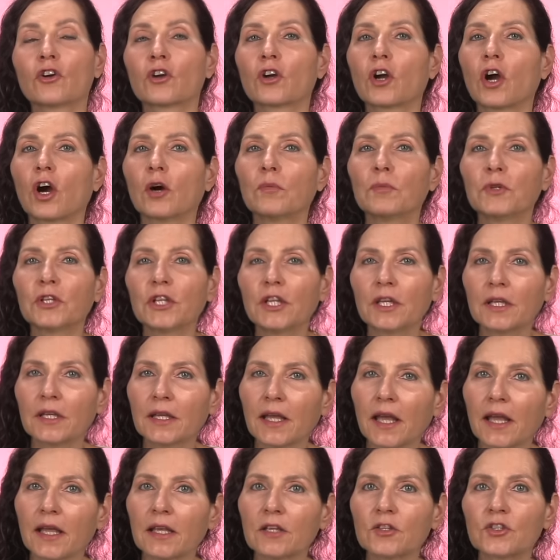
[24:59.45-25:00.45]

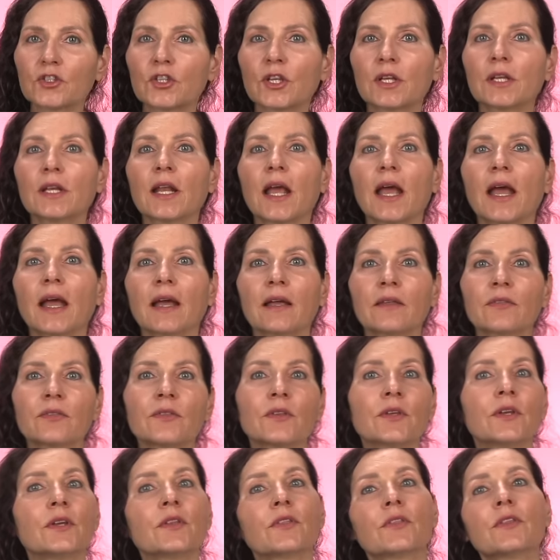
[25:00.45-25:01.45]
communication
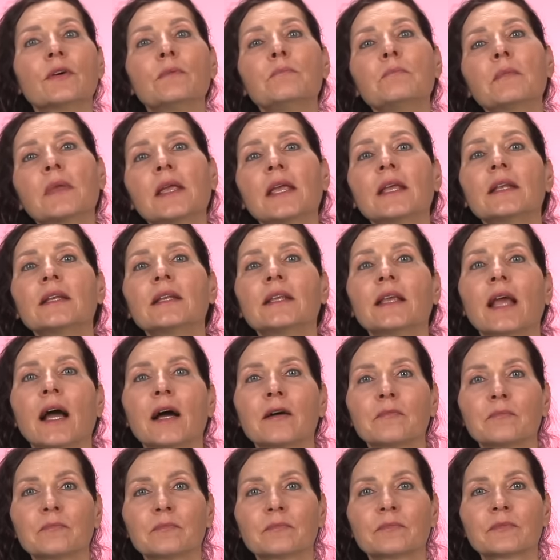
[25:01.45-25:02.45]
and the
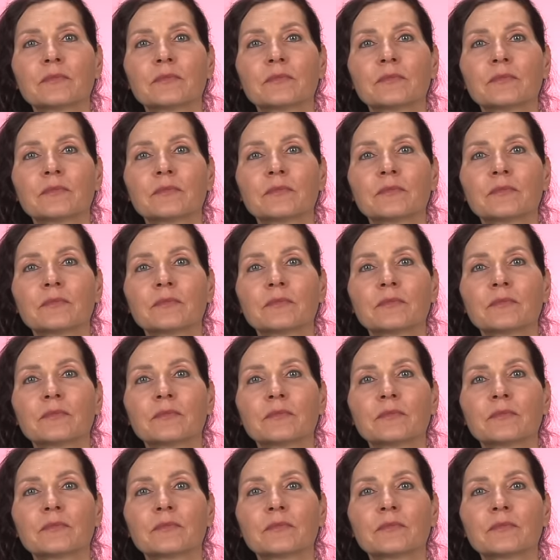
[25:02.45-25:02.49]
media,